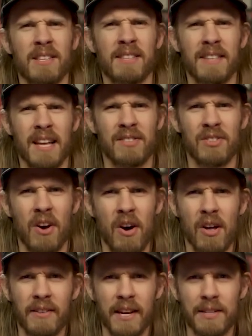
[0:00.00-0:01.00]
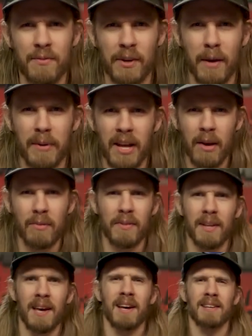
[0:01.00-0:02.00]
it, that's all. Thanks for coming out.
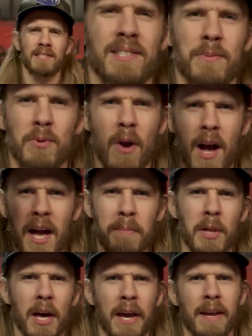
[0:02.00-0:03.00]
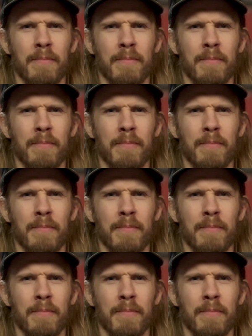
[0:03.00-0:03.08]
Subscribe, like,